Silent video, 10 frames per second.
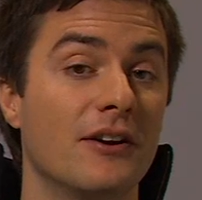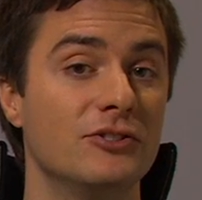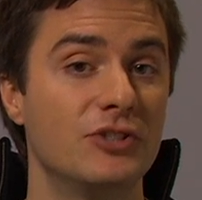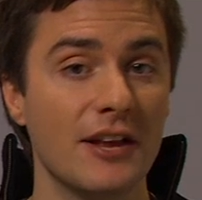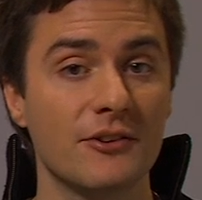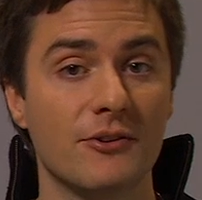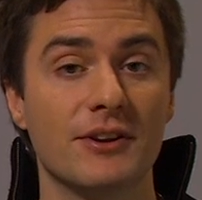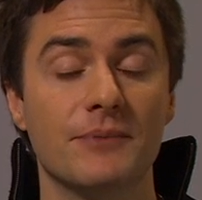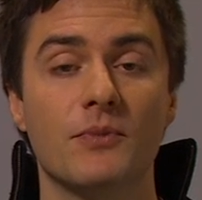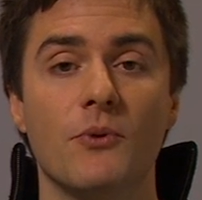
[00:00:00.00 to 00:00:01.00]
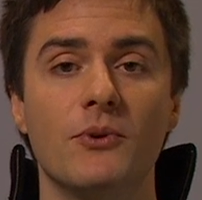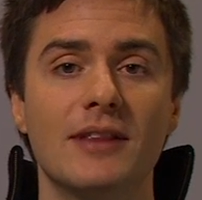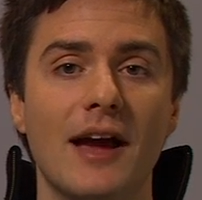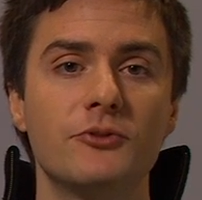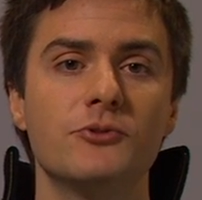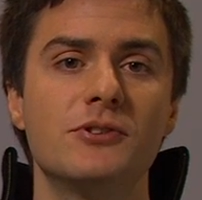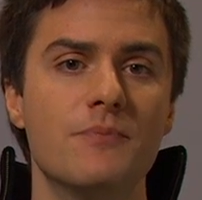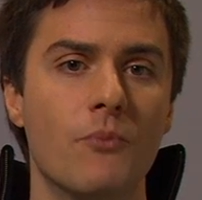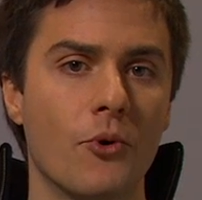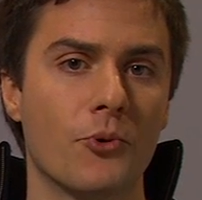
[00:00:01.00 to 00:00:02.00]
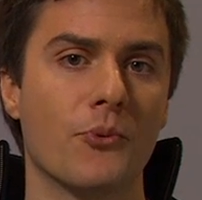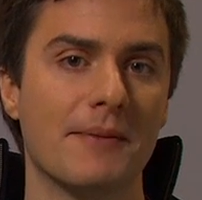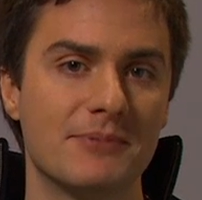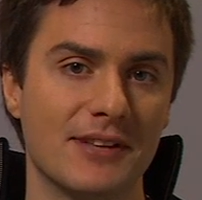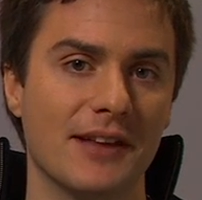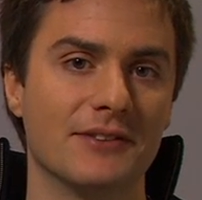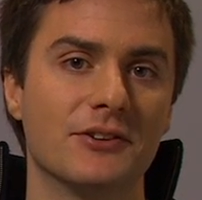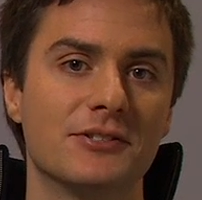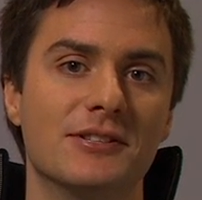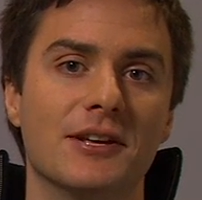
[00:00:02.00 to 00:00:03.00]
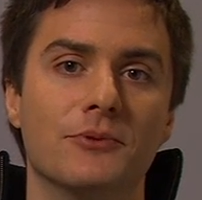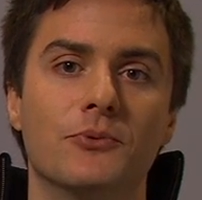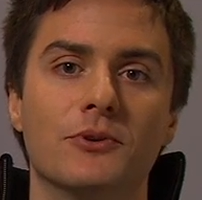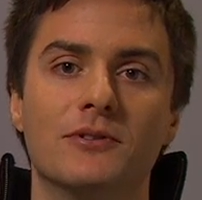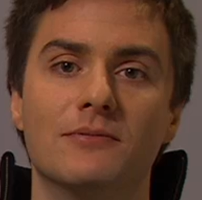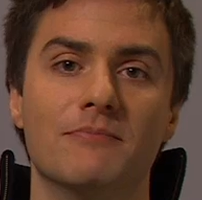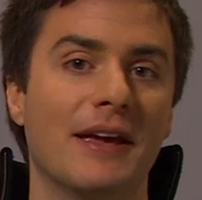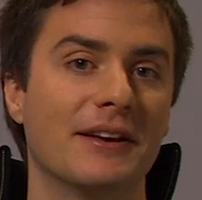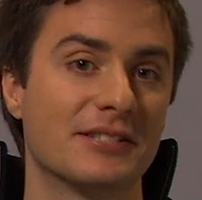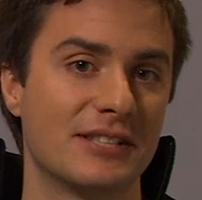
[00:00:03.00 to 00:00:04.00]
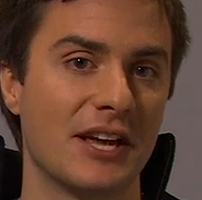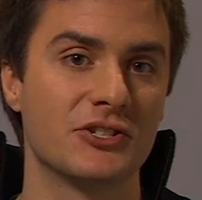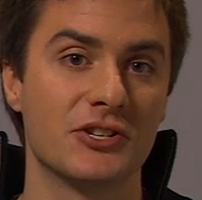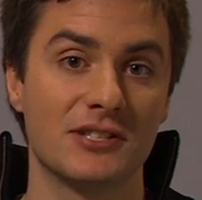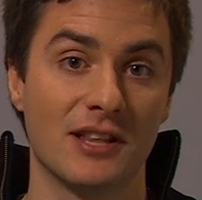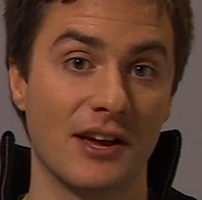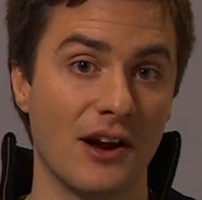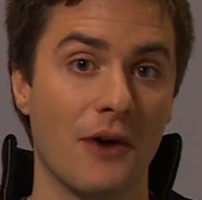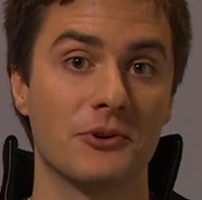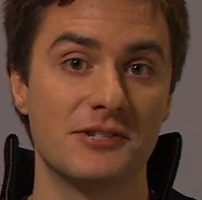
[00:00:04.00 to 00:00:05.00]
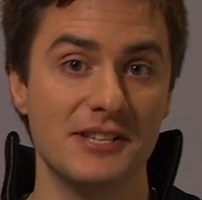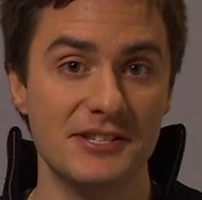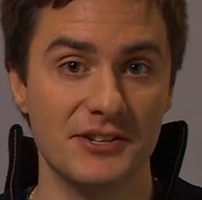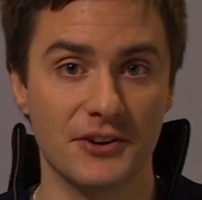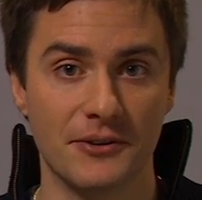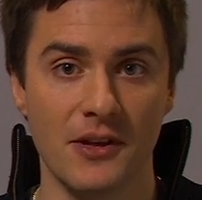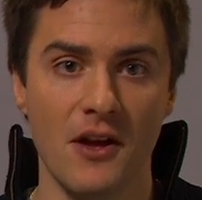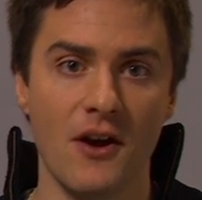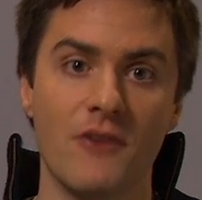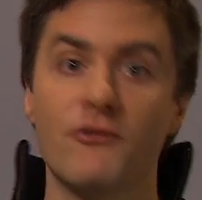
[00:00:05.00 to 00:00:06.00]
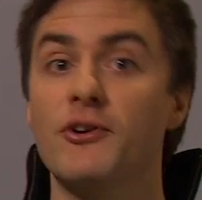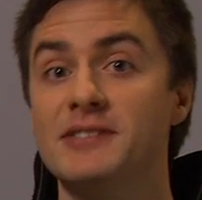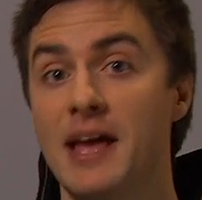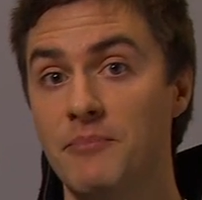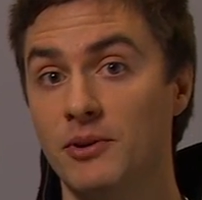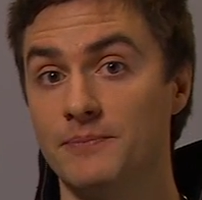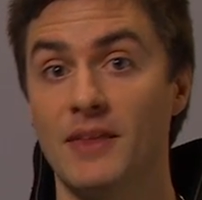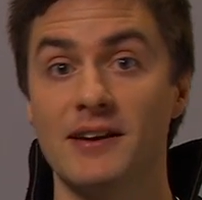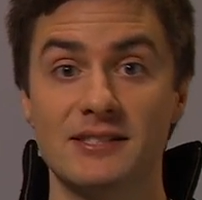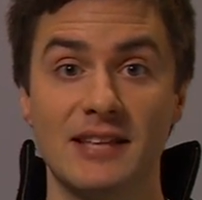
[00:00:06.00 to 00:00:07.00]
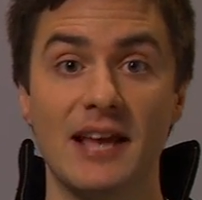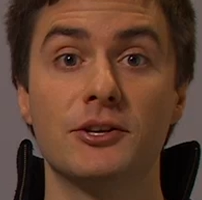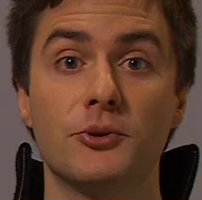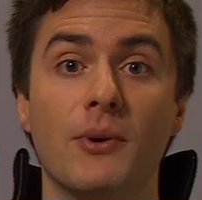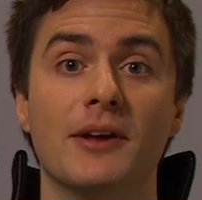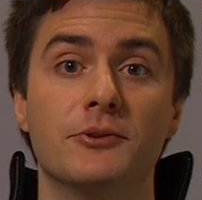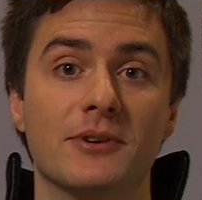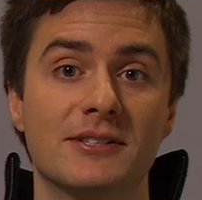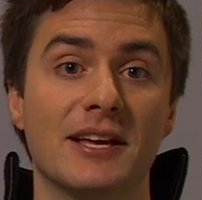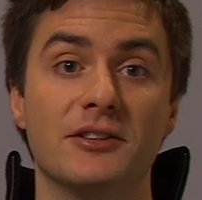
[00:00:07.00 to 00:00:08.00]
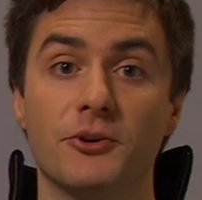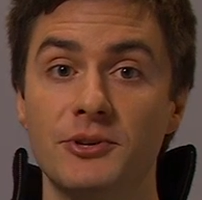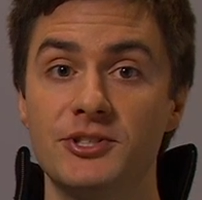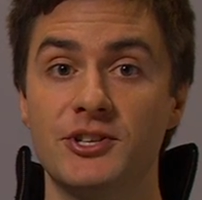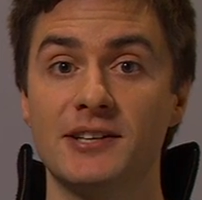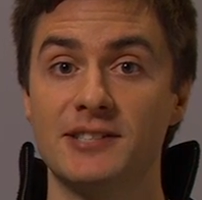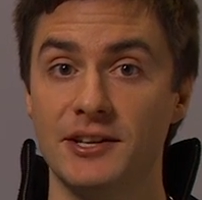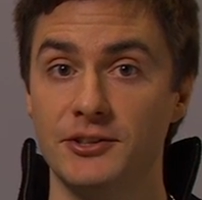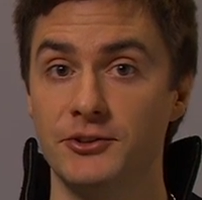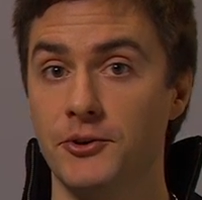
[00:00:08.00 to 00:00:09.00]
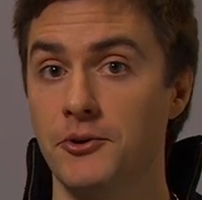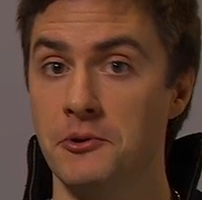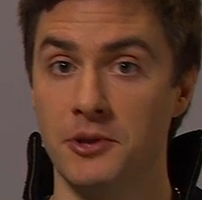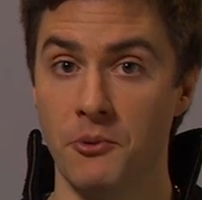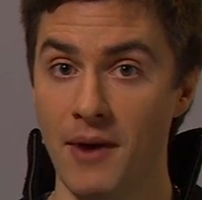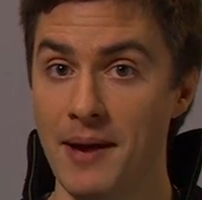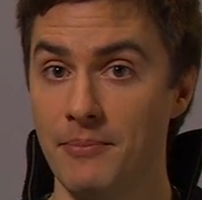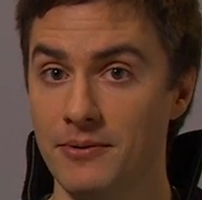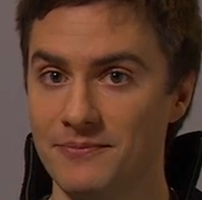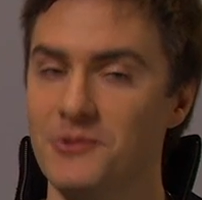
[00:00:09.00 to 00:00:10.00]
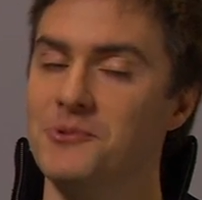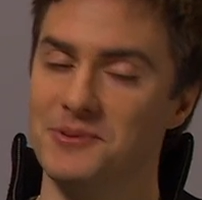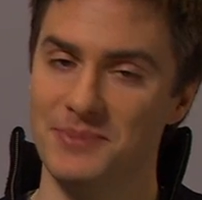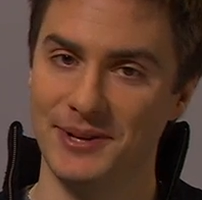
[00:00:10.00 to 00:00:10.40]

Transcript: Generally, we'd like to see more web standards that would make extensions like ours easier. For example, a standard way to extend a rich text editor on the web would be